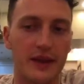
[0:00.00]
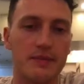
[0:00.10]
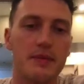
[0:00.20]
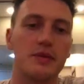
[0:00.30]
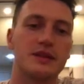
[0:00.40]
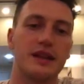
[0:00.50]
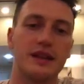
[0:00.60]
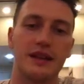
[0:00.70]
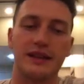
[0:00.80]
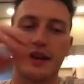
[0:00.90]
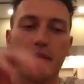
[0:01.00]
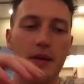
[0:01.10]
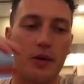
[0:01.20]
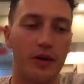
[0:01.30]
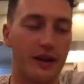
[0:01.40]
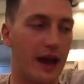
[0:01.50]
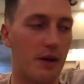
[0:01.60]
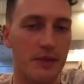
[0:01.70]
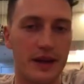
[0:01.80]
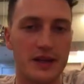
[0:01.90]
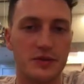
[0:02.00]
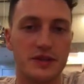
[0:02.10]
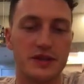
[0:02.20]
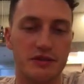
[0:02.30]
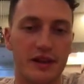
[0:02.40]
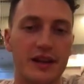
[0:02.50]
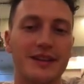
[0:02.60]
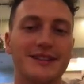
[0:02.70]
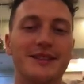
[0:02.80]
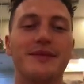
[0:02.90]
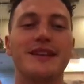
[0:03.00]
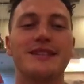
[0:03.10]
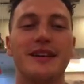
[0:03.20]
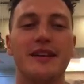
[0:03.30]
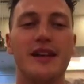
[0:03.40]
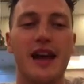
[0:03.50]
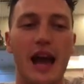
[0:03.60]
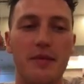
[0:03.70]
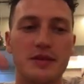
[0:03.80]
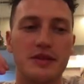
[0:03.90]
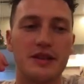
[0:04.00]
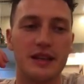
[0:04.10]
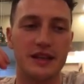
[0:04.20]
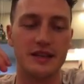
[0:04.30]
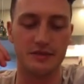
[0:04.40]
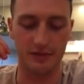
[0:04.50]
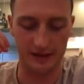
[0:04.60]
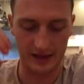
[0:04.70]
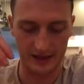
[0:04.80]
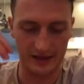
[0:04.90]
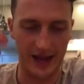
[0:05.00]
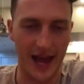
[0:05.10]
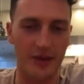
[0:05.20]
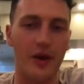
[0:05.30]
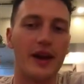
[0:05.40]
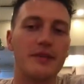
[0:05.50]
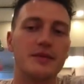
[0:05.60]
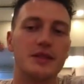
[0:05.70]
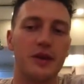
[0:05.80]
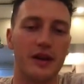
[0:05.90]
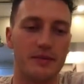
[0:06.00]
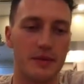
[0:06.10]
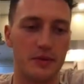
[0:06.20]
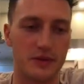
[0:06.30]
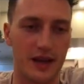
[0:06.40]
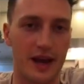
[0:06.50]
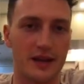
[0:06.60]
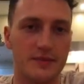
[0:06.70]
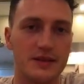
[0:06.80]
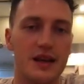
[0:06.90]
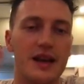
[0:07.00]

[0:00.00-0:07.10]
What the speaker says: People are starting to get their web on our page, which is great because it means that Amazon is relating our items to other people's items.